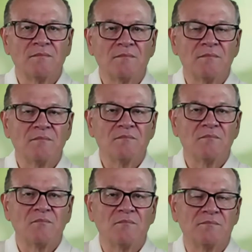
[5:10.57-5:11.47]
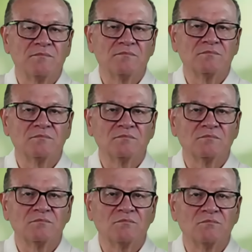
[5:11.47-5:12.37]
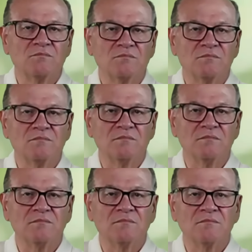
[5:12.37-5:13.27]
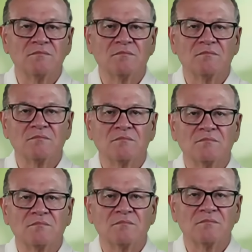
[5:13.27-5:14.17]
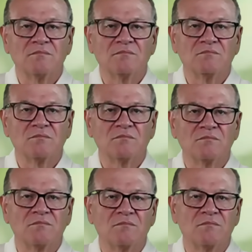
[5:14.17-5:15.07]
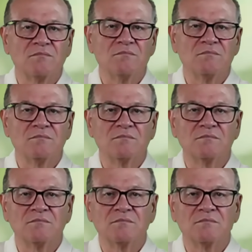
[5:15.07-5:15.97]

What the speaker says: (not speaking)